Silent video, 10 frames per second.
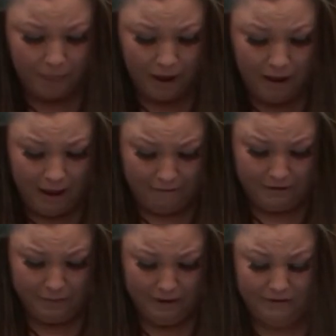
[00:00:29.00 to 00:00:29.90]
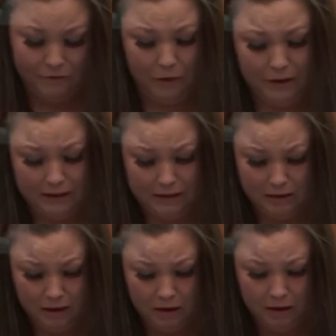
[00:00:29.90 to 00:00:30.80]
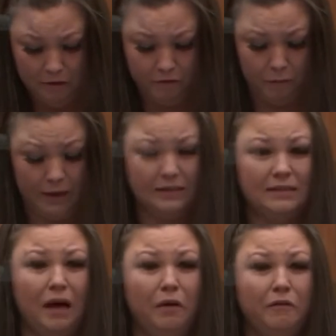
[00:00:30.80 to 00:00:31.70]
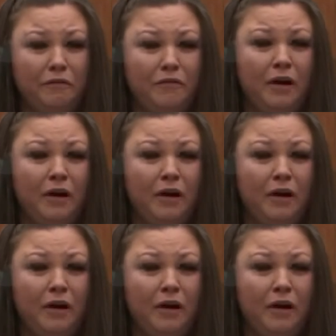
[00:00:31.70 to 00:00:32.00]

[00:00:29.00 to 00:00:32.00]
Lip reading: I have to be the voice for myself,